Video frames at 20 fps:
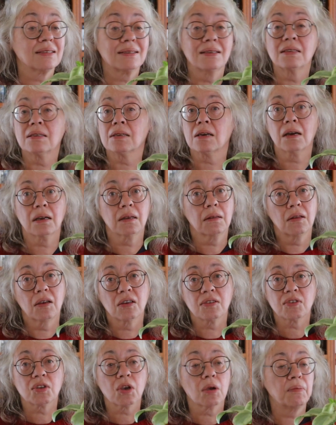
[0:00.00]
since I had
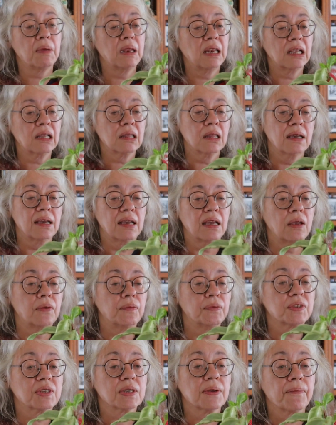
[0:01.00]
lost so many
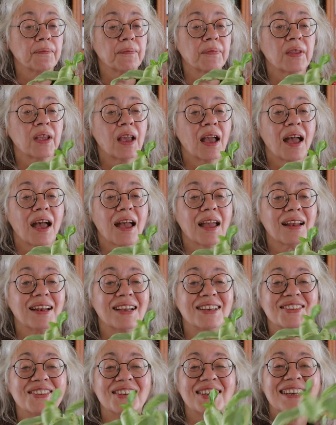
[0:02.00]
leaves. And
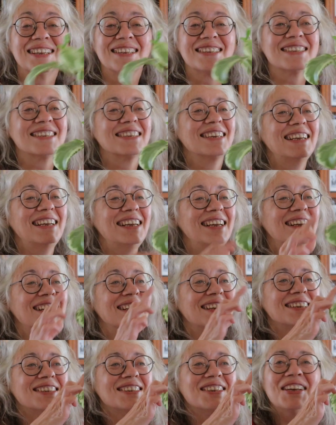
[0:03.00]
as you can see,
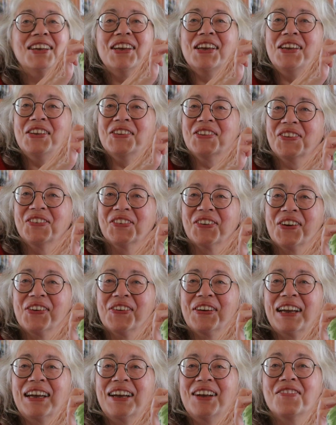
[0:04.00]
she is
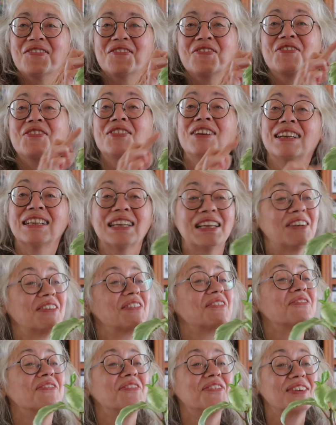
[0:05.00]
growing really,
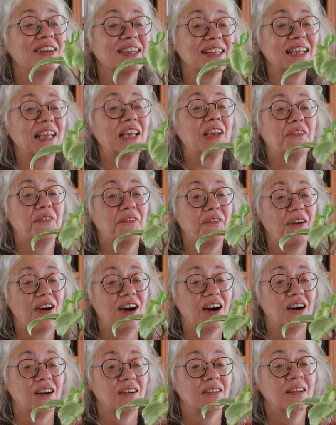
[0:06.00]
really
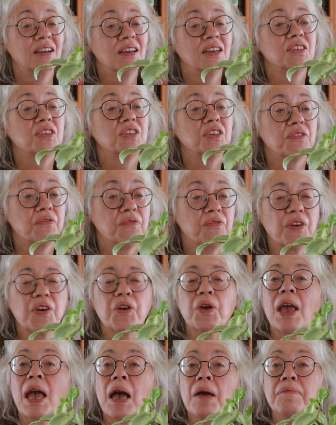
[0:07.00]
well. She's
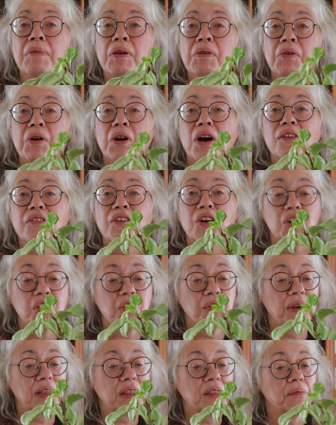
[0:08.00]
very happy where I've got
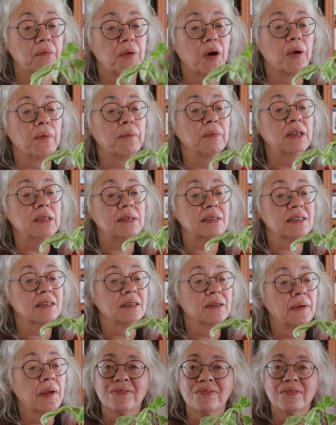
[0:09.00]
her at the moment.
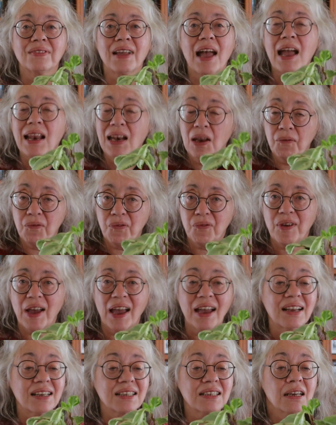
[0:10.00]
And in
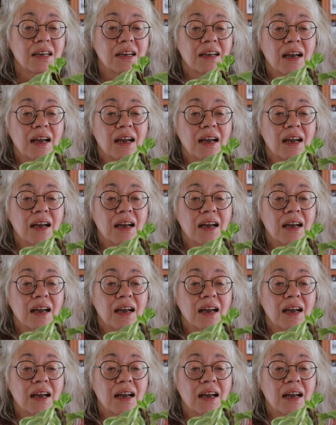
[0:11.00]
fact,